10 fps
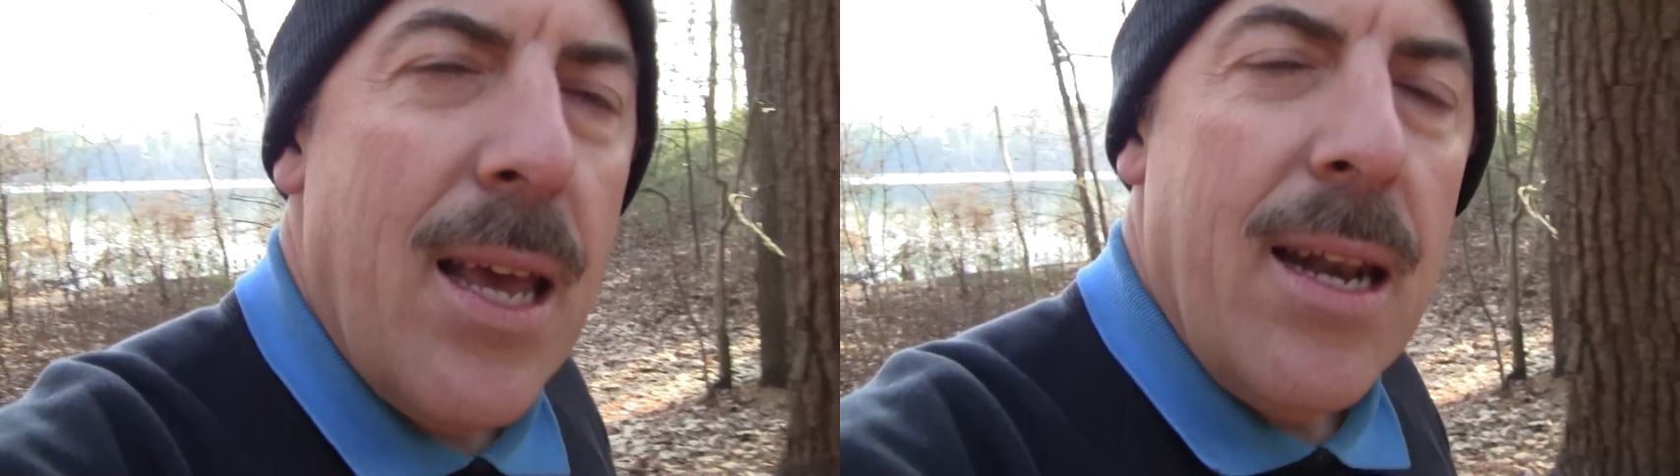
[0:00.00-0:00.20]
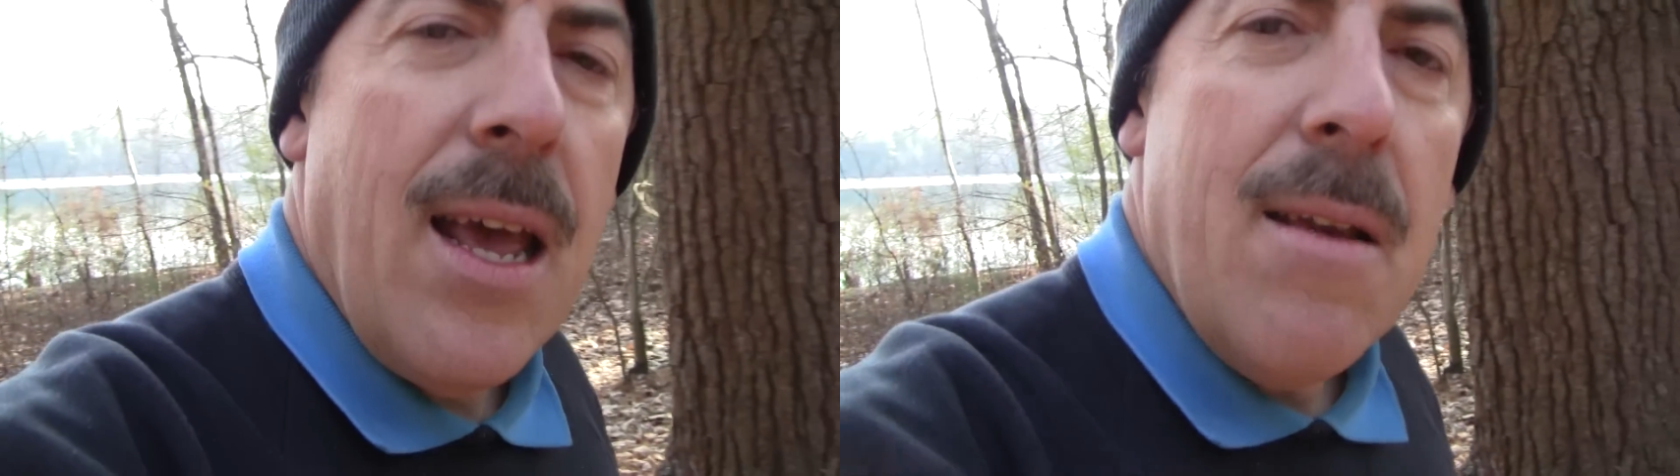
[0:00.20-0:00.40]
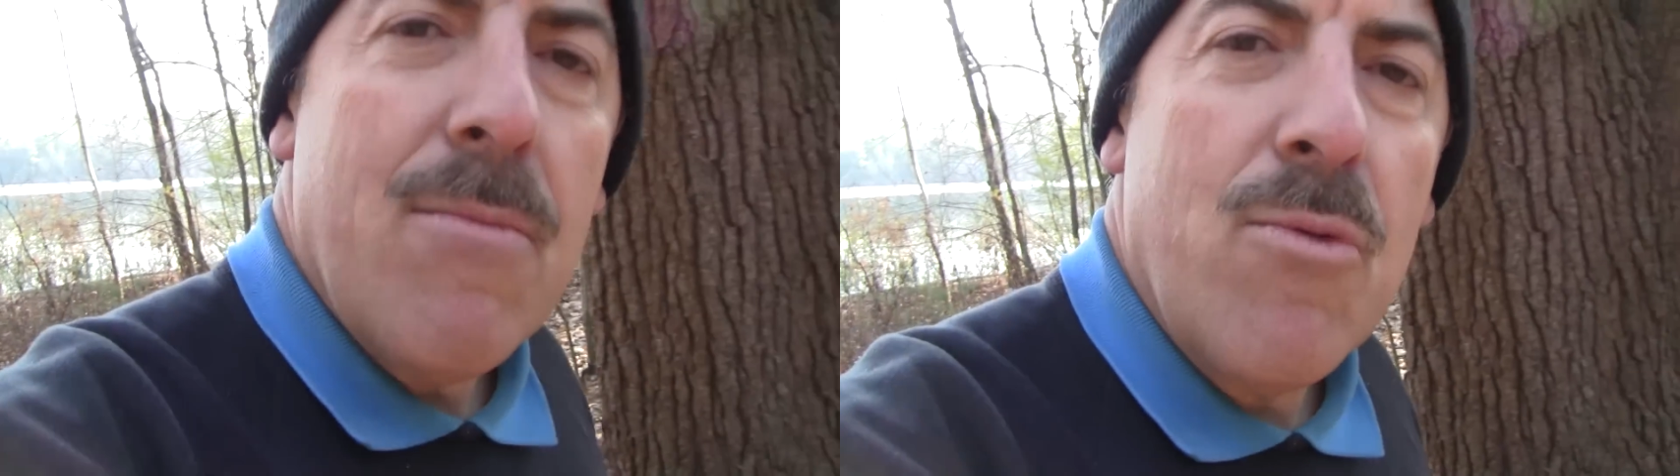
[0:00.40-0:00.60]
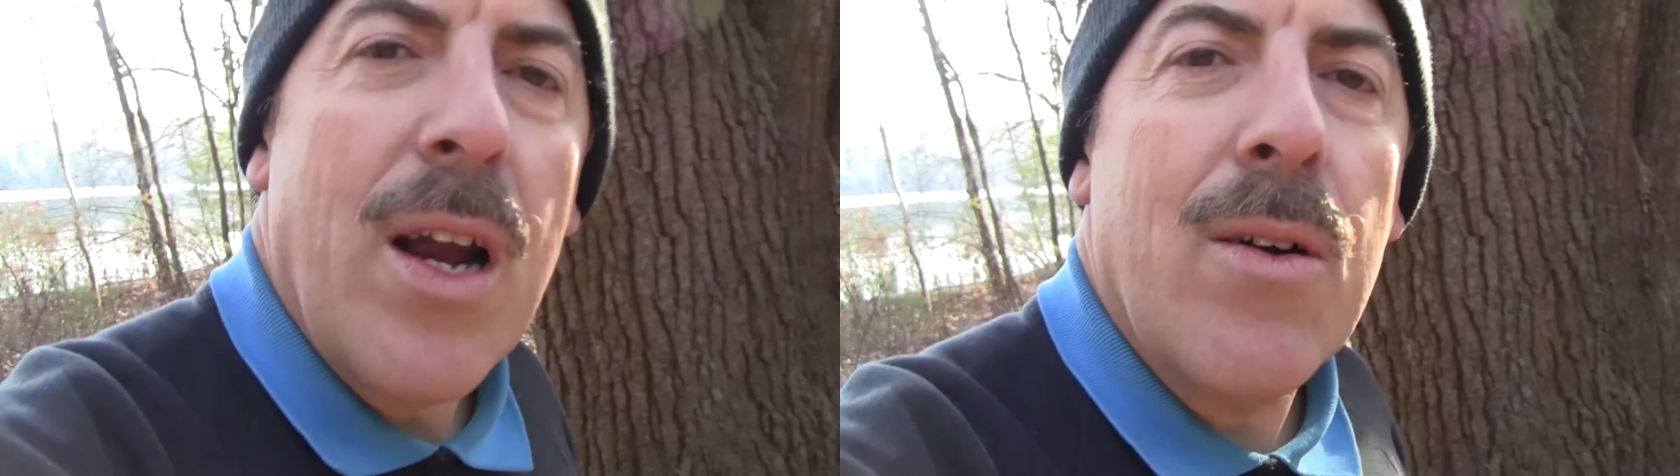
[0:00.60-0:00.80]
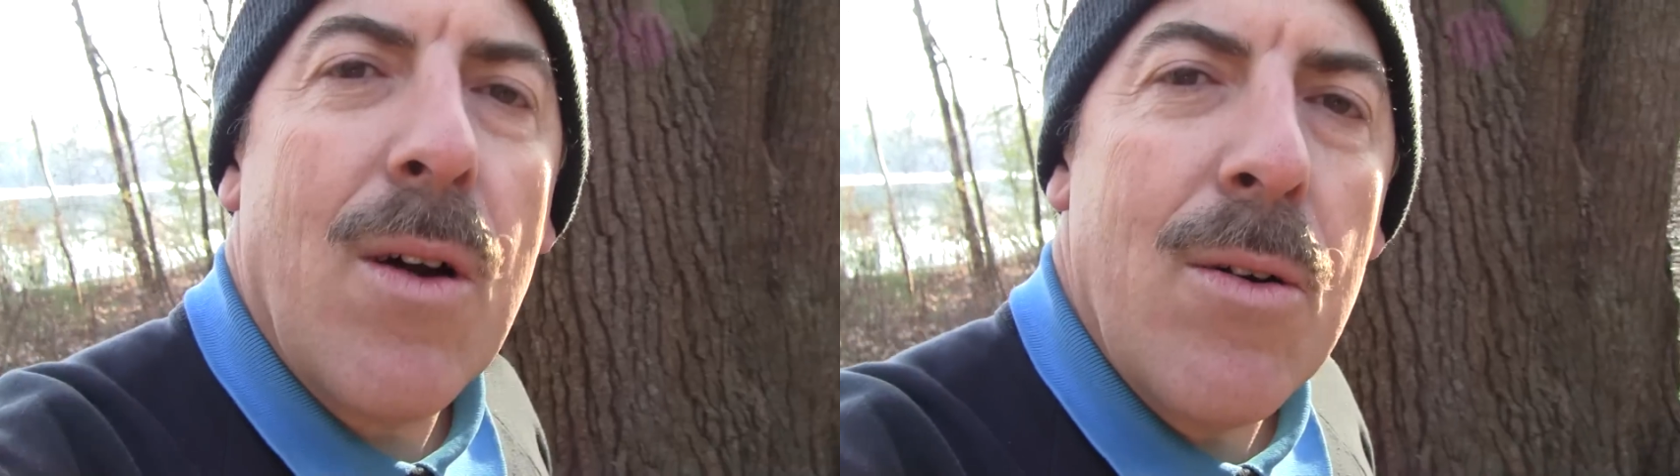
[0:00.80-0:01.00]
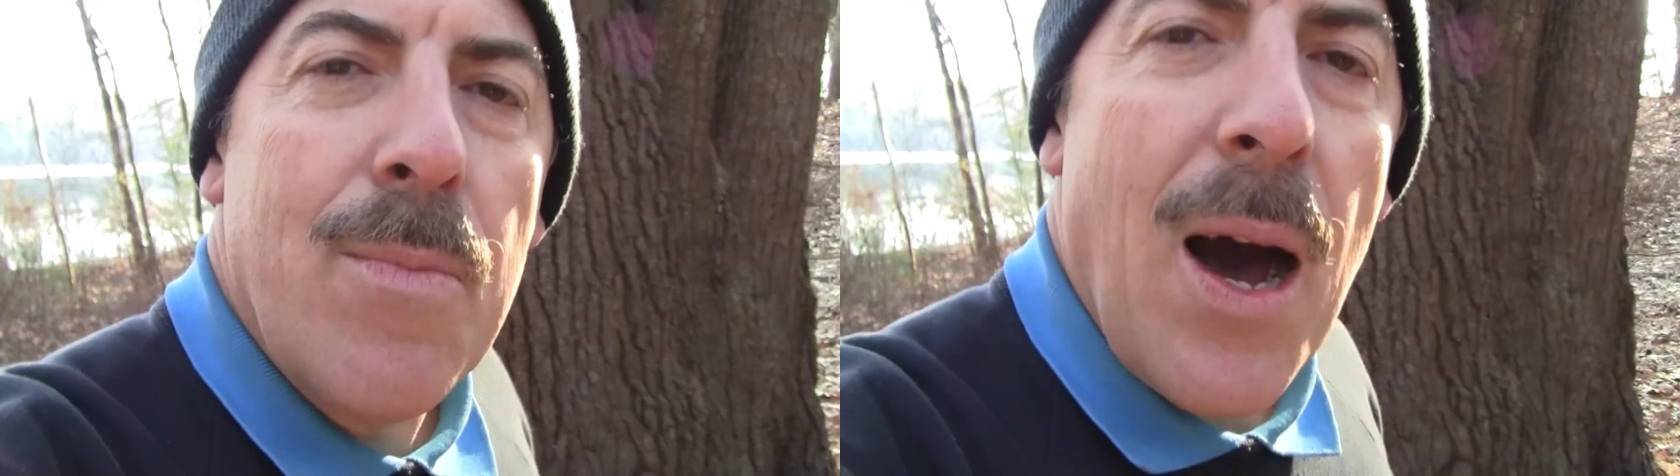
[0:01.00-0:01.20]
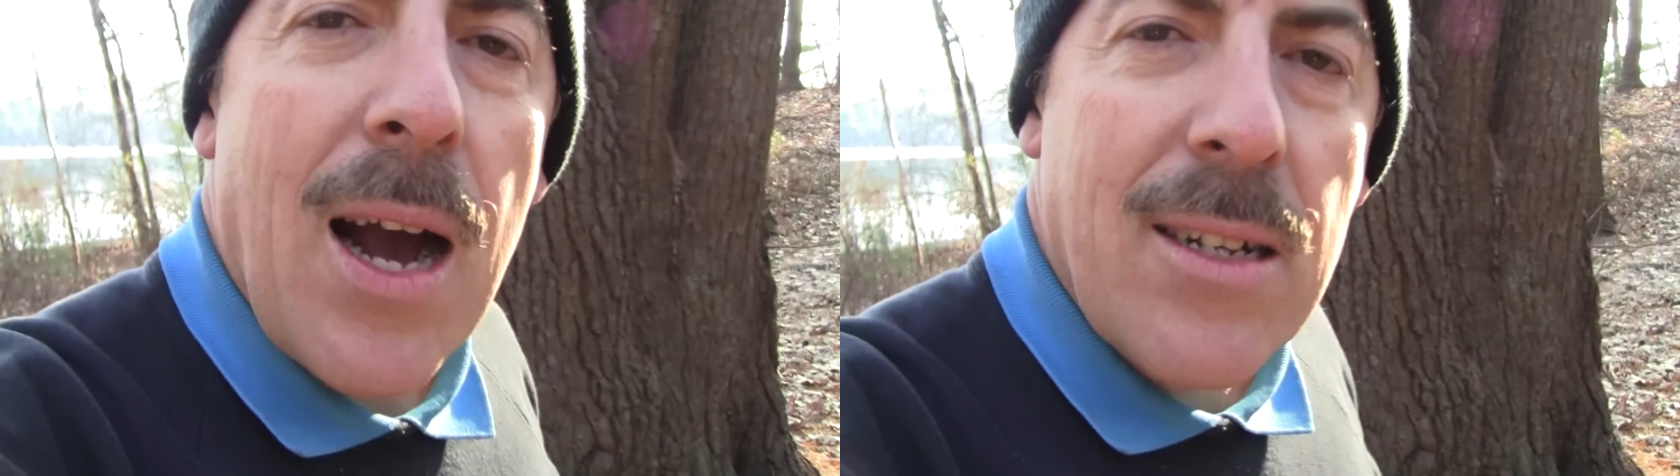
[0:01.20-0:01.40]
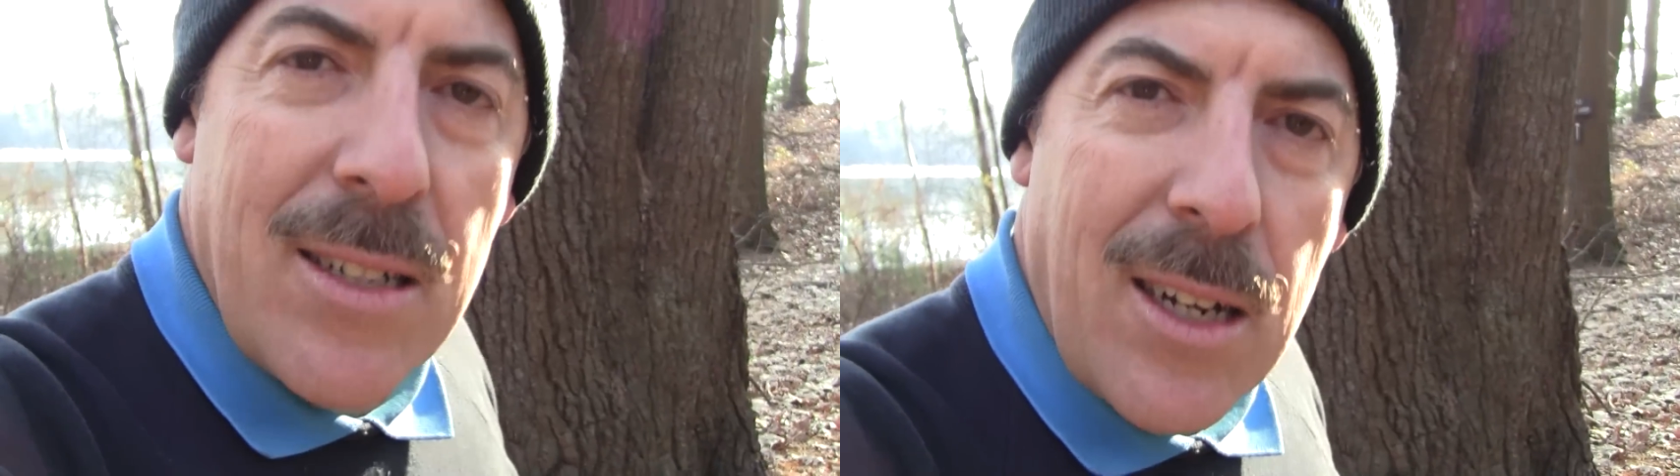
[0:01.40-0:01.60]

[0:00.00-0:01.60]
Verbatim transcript: in a railroad box,